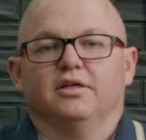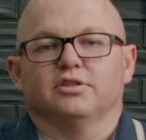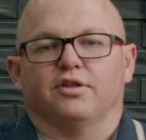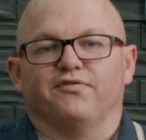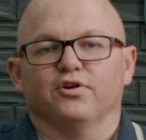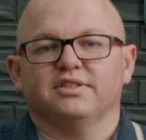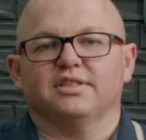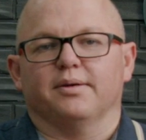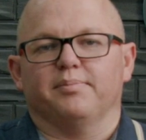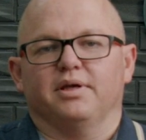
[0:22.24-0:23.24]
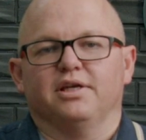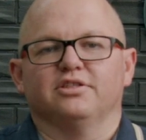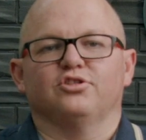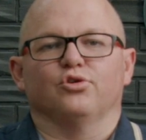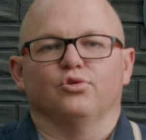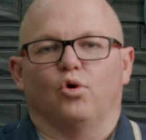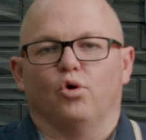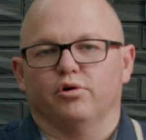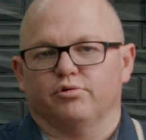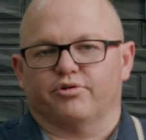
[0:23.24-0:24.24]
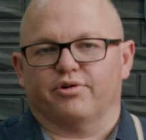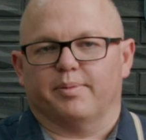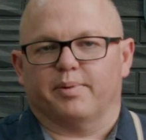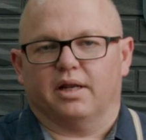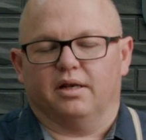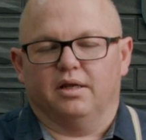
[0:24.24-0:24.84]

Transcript: So the first step is to oil your cricket bat.